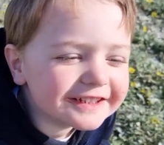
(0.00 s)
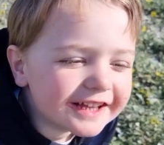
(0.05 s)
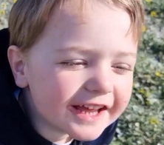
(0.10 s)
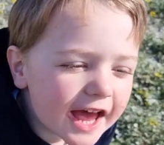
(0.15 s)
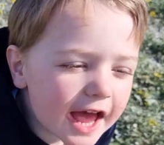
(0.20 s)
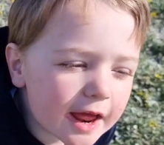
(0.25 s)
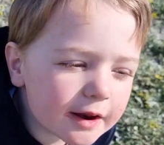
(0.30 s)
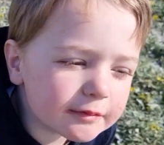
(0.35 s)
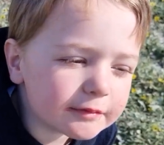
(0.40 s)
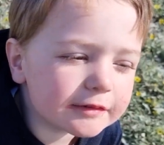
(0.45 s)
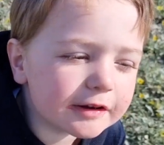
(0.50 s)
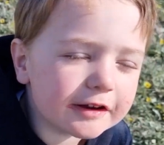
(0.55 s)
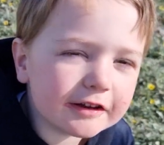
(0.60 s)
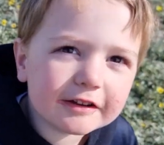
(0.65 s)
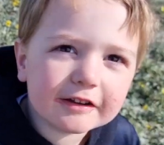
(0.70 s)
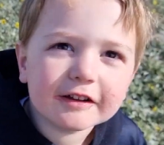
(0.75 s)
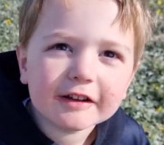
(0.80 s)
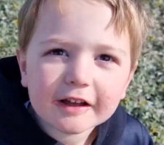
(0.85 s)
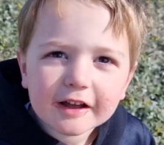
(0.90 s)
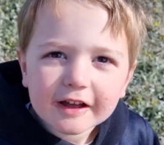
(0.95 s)
you say it.
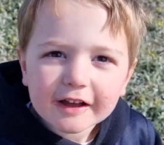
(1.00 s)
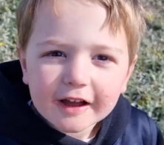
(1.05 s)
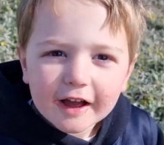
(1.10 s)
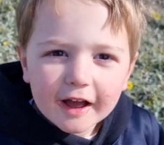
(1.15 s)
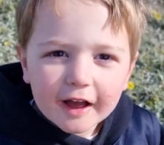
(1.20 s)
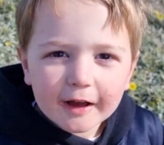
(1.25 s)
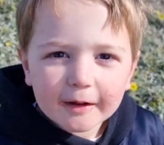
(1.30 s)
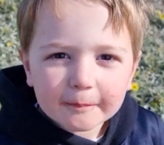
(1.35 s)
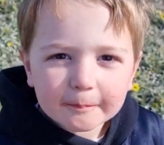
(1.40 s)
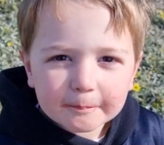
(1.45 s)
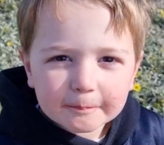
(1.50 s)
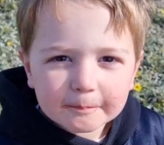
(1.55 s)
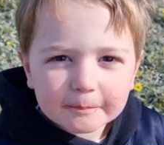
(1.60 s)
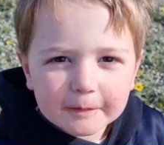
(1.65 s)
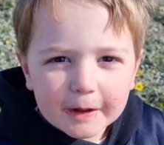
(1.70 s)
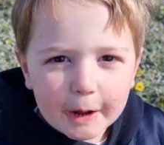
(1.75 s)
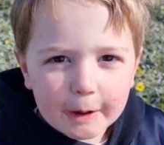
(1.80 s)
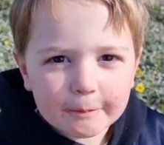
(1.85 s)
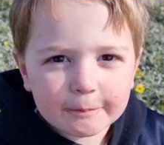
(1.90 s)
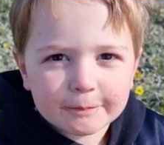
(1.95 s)

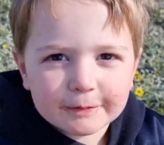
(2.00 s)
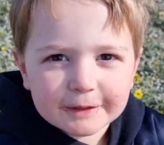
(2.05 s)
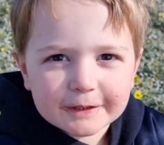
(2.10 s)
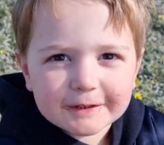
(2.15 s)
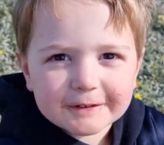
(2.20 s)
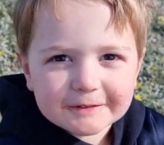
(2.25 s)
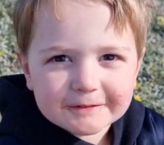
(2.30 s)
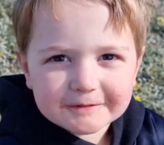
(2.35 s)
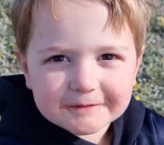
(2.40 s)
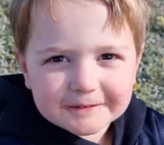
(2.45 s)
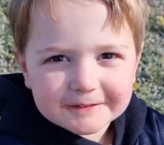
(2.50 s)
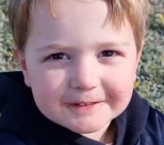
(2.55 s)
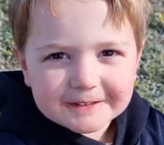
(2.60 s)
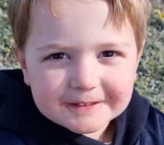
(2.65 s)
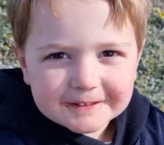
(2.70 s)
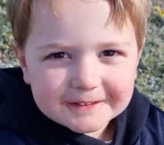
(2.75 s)
Go, blues. go